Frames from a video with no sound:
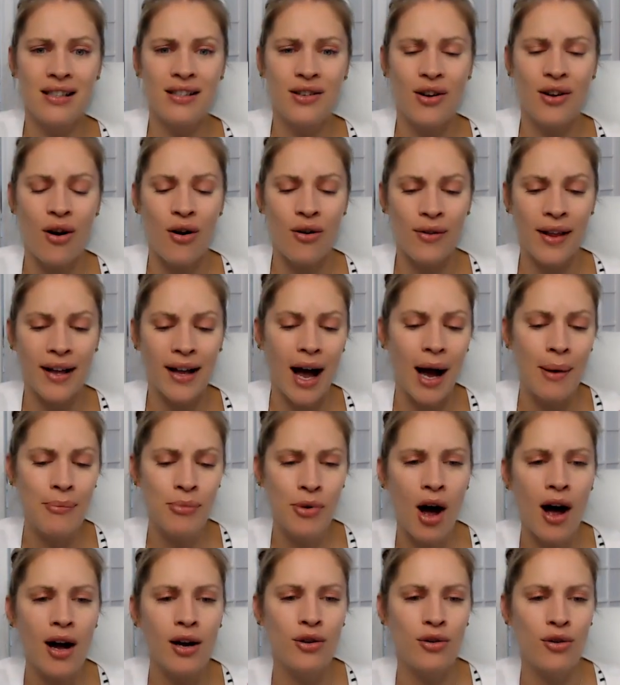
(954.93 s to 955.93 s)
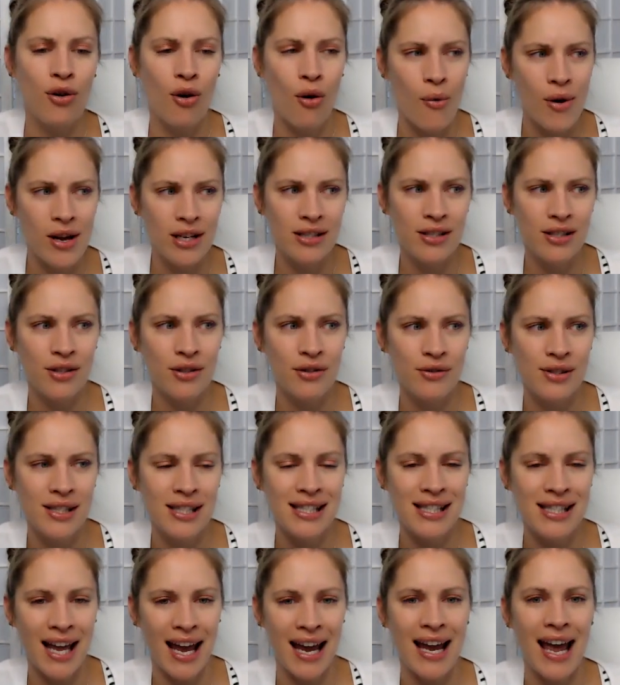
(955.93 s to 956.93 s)
you know, like I'm not going to
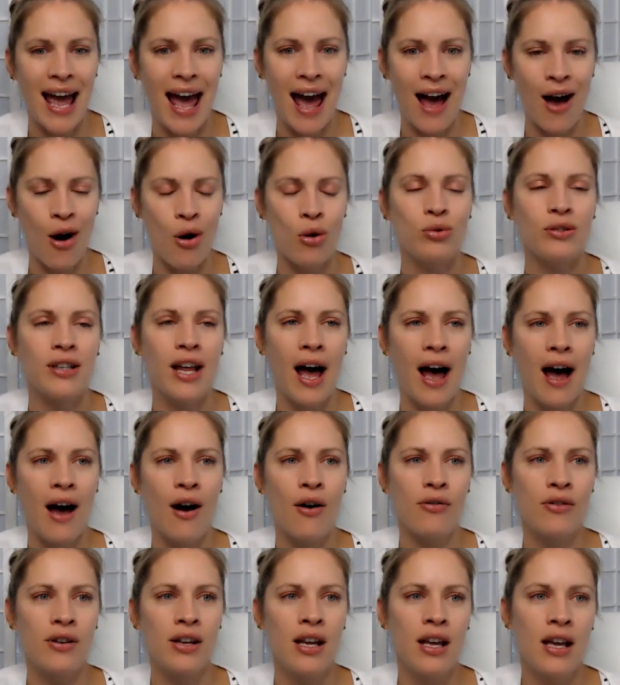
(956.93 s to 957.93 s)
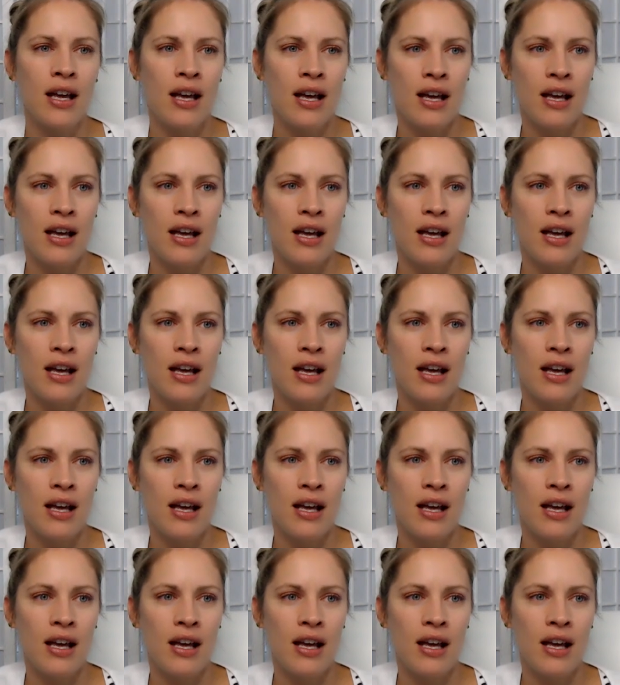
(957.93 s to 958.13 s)
say out loud,